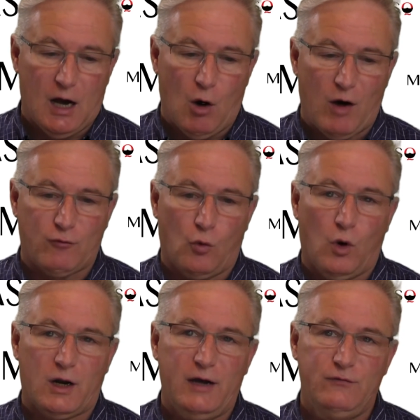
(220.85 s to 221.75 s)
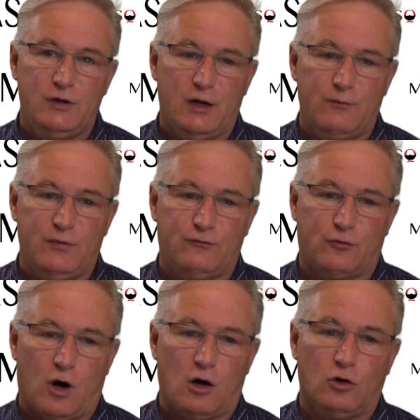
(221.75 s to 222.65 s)
However, what I've done
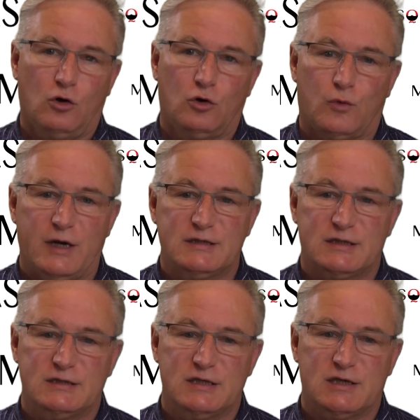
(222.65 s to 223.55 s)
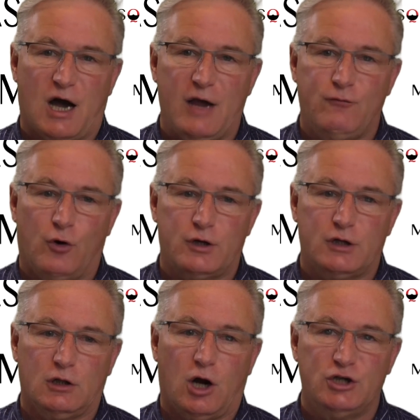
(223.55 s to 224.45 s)
for our local residents is I've
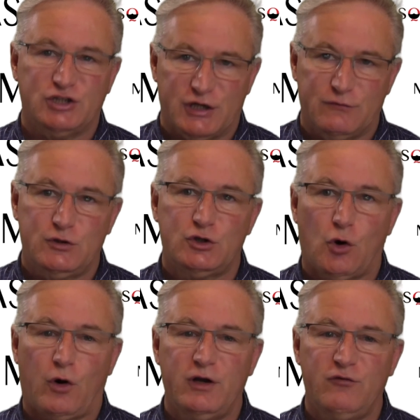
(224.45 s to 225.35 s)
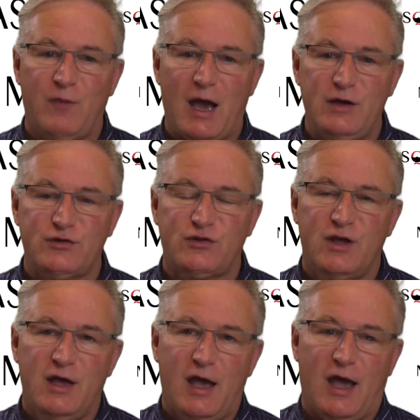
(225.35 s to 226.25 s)
ordered a large inventory of masks
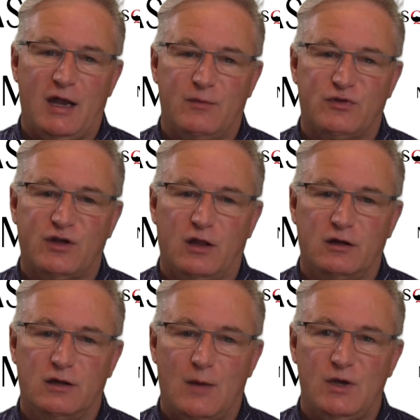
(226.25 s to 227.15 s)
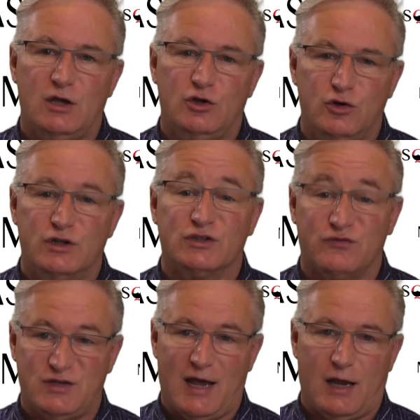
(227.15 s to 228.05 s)
and I'm selling them in units
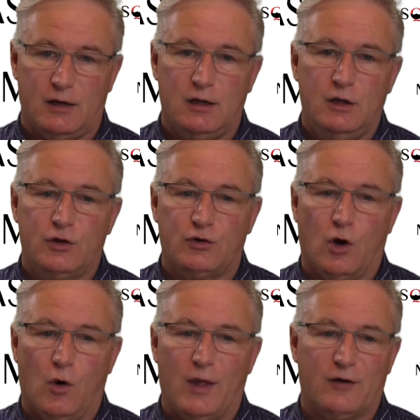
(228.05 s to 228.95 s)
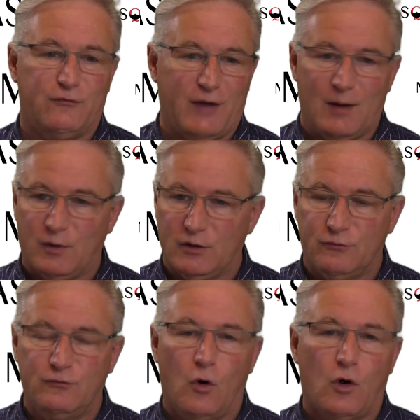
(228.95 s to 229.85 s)
of 10. So that a family of
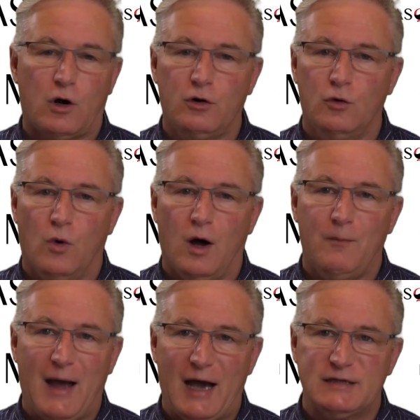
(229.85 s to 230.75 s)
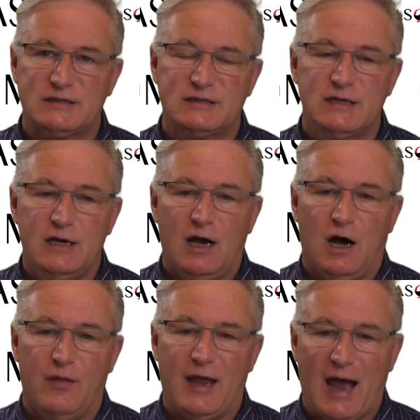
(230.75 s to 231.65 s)
4 who want masks,
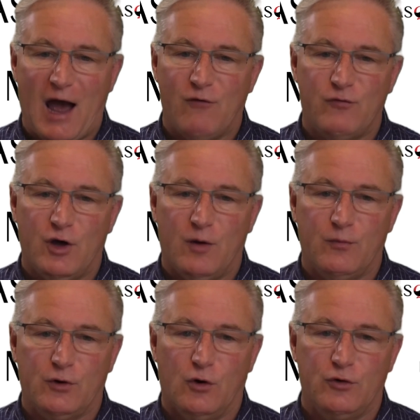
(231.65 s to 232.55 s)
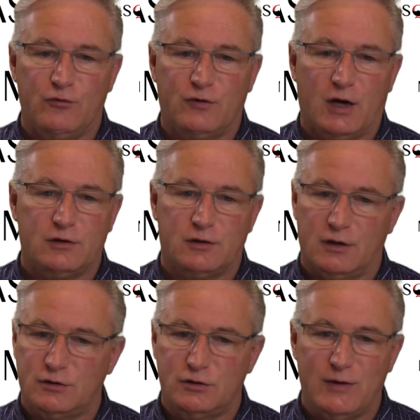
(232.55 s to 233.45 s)
they have them. You've got
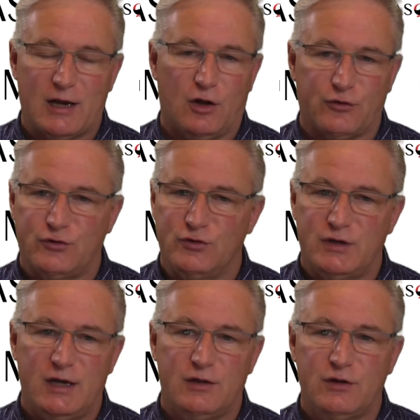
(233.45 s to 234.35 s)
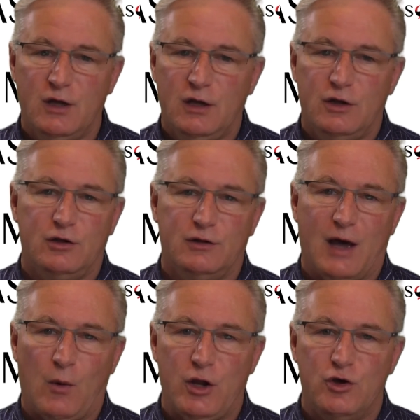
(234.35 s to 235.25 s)
2 adults, 2 kids.
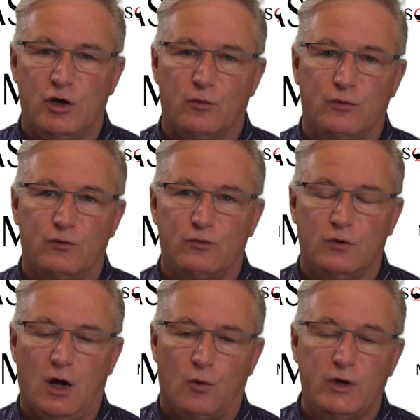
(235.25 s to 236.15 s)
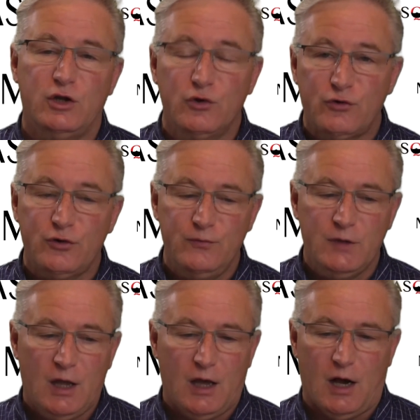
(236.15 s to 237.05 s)
That way you can reuse them
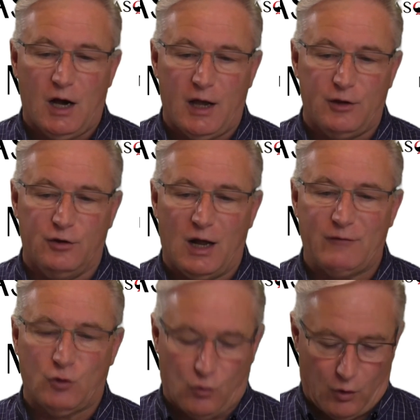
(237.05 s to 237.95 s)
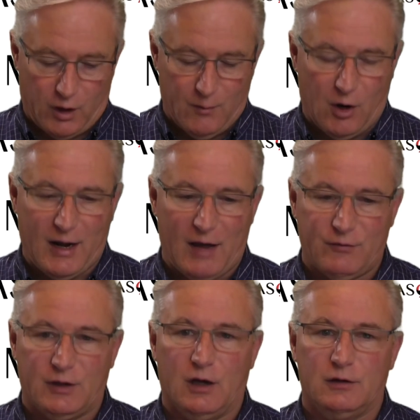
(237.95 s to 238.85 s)
and not have to worry about
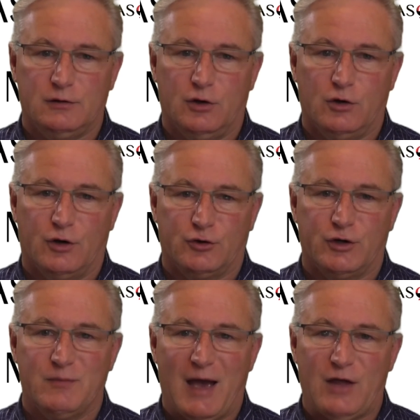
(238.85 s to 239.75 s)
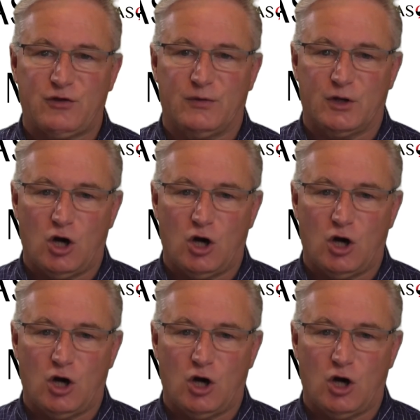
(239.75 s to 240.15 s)
having a dirty mask in the